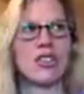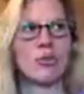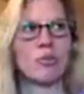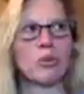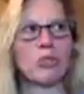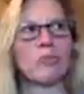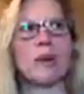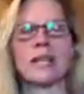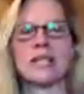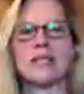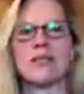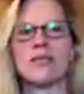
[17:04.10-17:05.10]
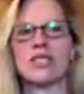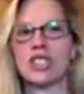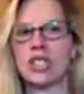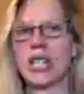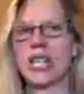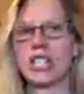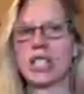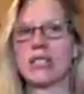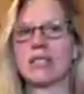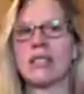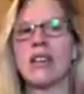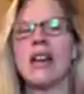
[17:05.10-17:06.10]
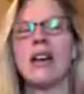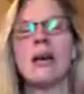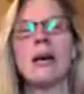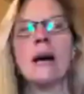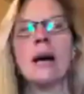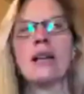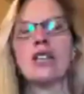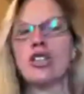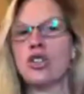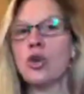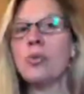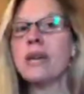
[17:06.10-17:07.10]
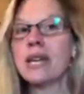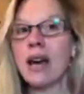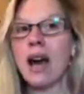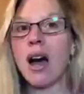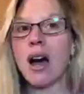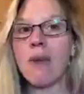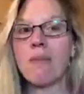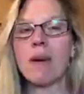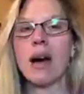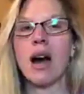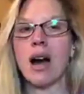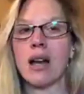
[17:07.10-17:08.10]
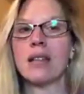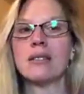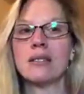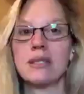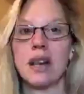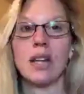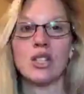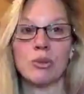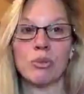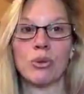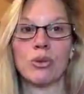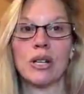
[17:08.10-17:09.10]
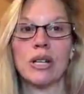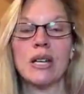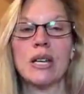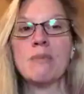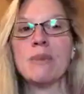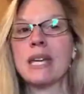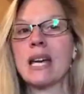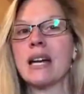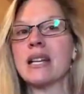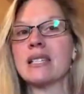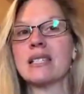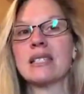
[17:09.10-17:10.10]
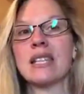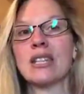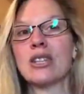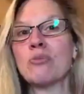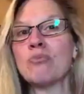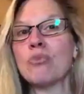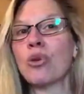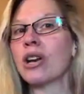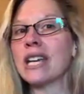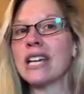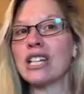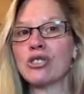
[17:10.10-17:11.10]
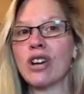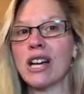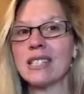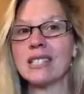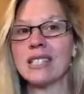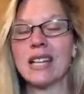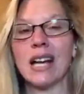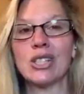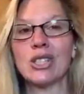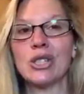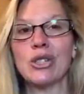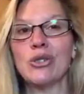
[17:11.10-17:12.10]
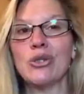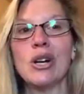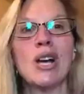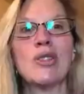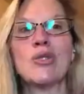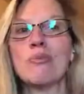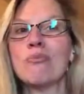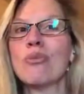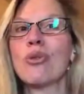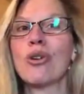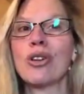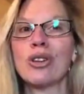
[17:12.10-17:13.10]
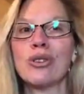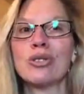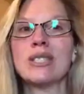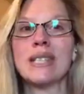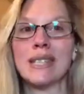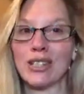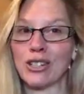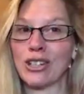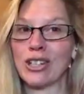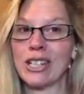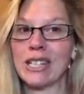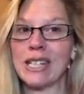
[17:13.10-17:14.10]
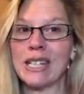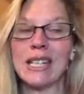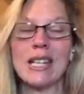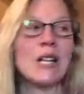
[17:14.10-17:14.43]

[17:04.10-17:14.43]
your perspective changes, you become untouchable, because the more he tries to touch you, the more you see the good in it,